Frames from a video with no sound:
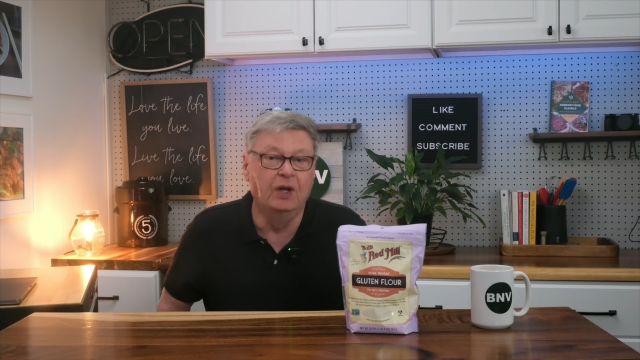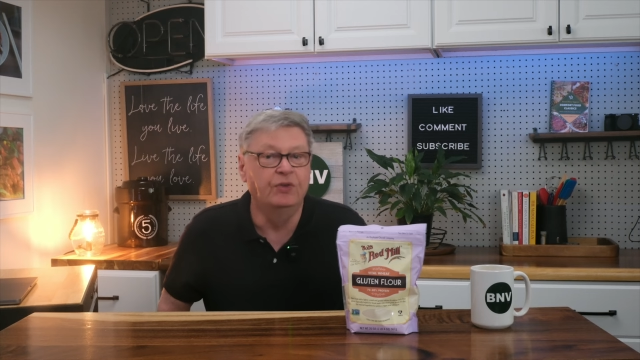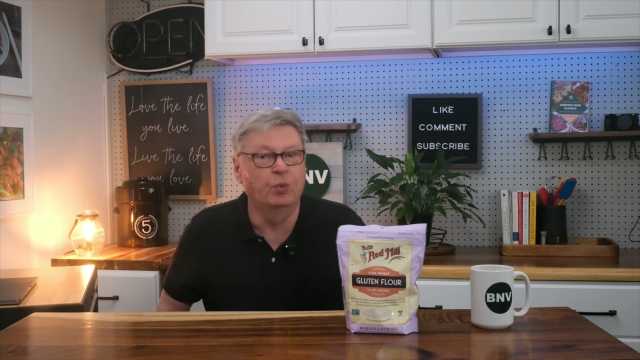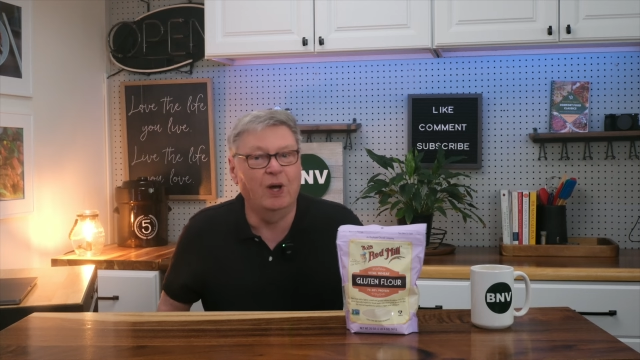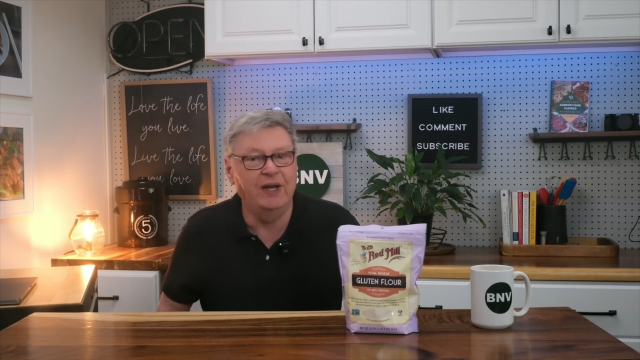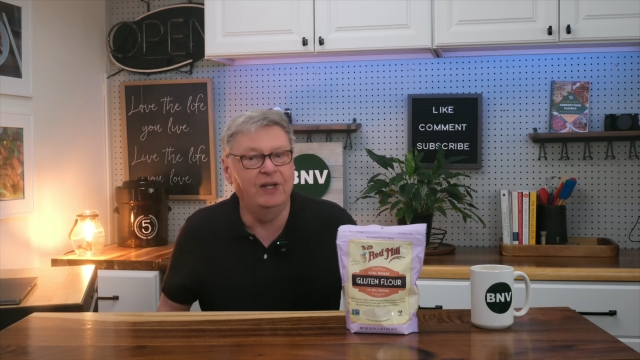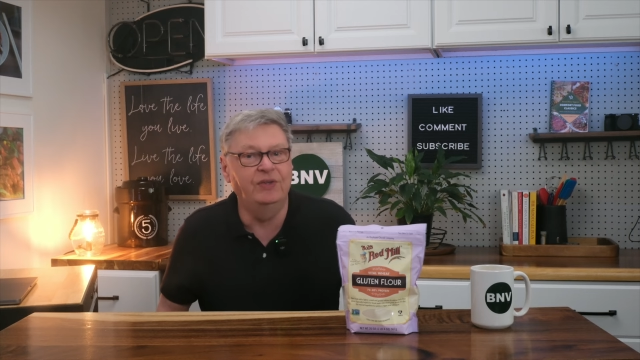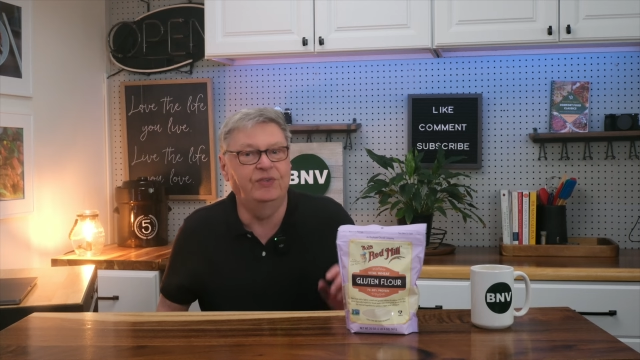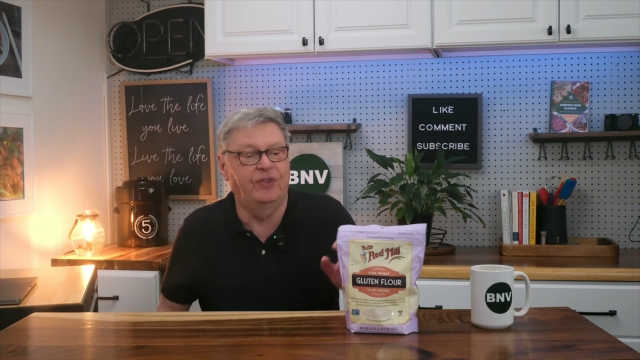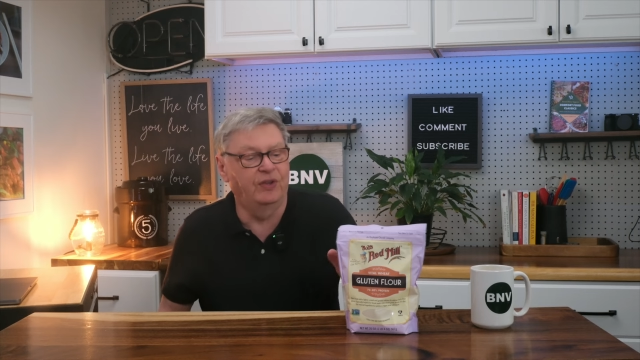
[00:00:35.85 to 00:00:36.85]
So what
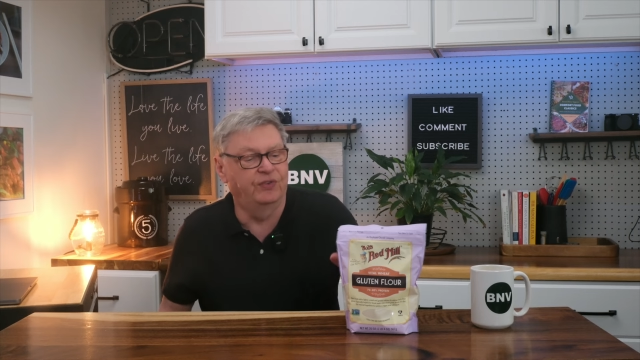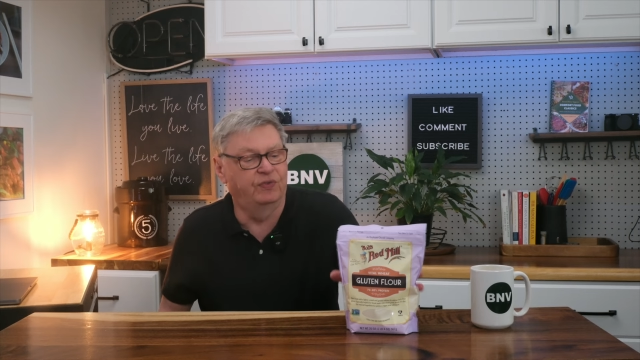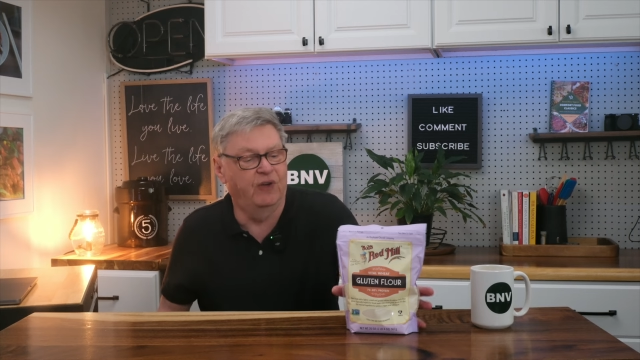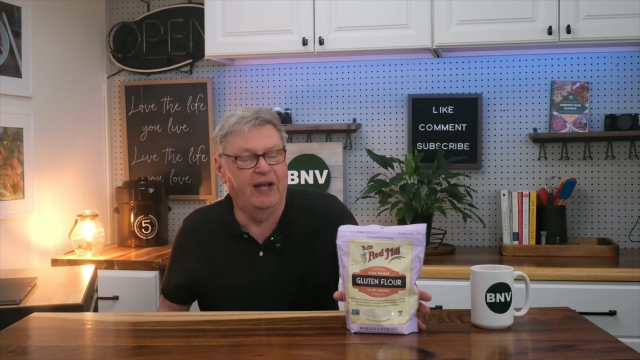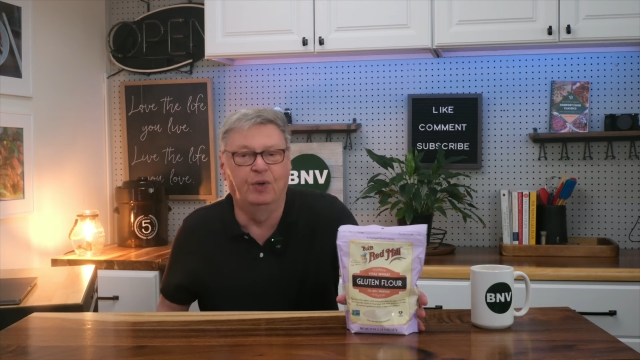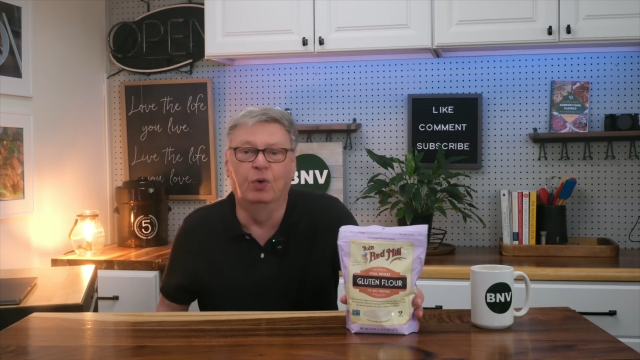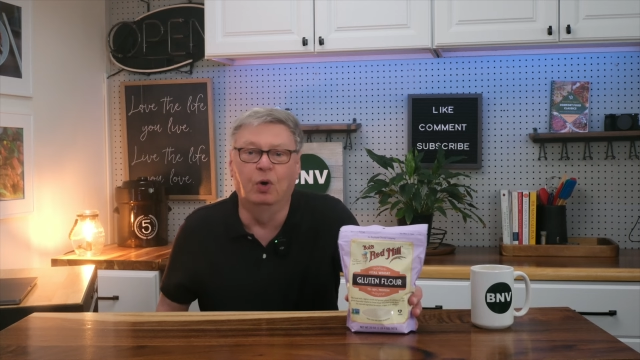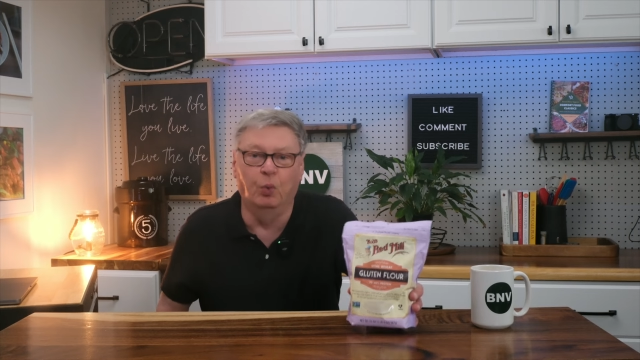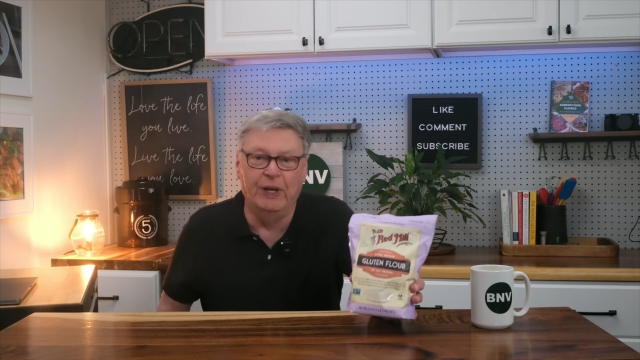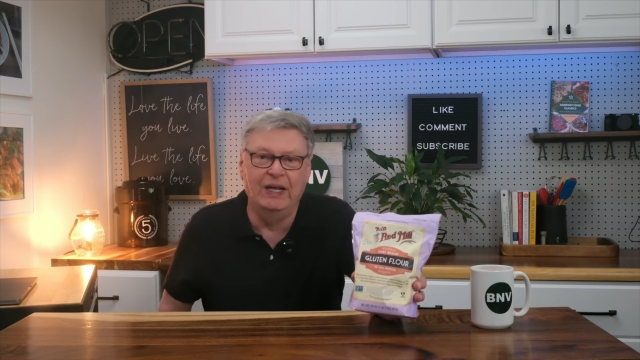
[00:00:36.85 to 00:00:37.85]
is this vital
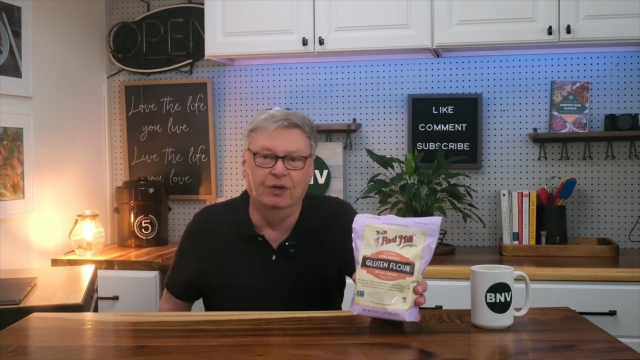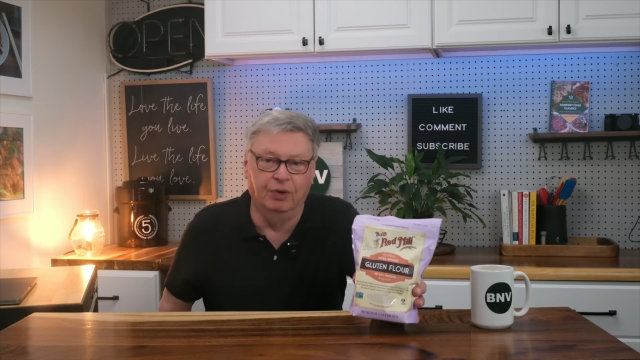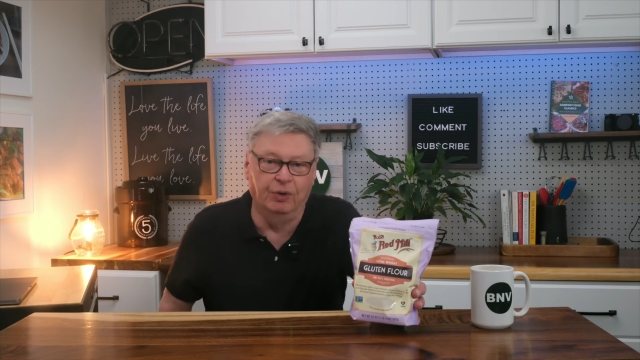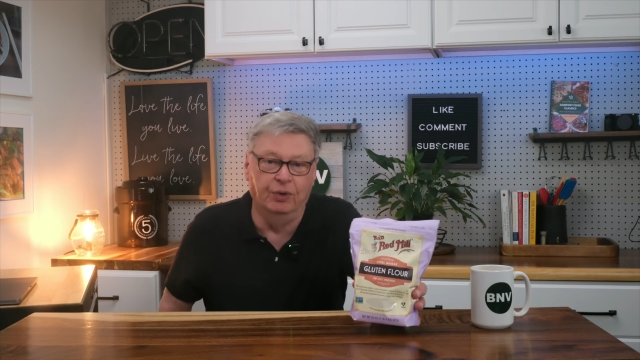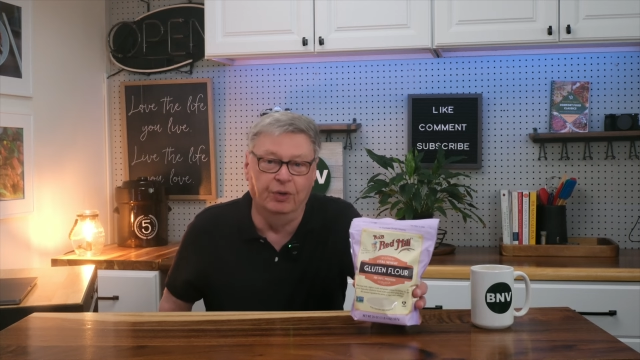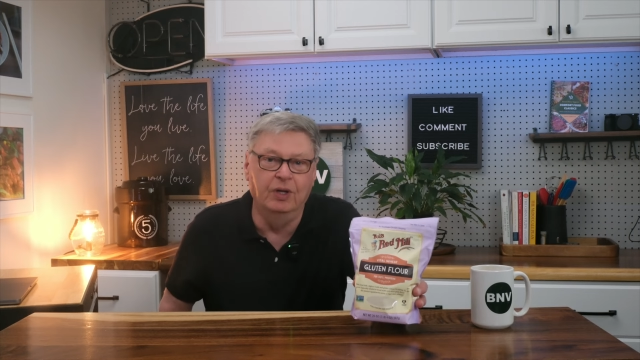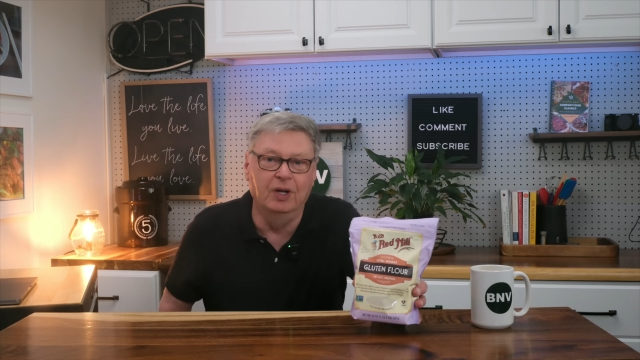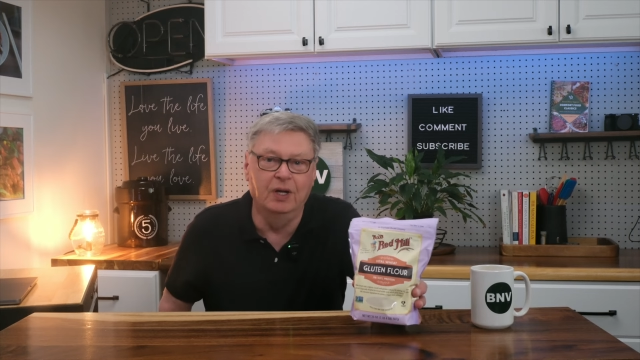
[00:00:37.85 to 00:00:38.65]
wheat gluten?